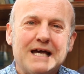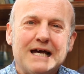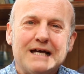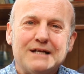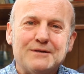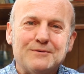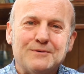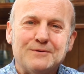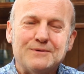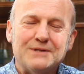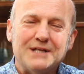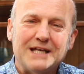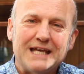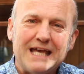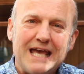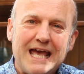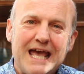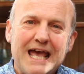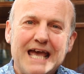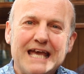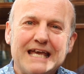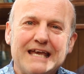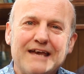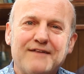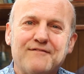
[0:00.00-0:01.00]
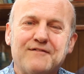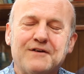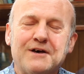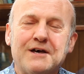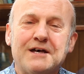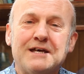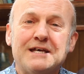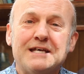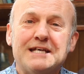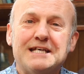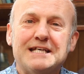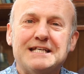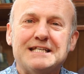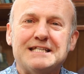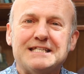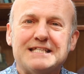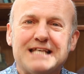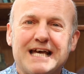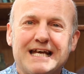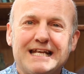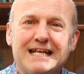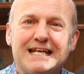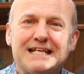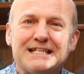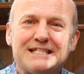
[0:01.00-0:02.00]
dad, or the caregiver is
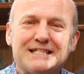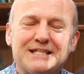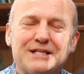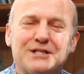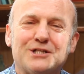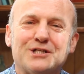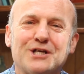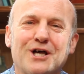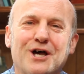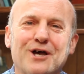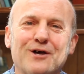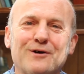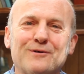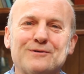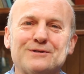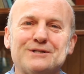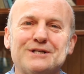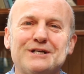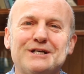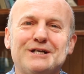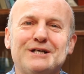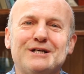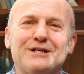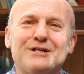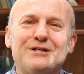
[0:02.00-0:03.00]
sat next to the child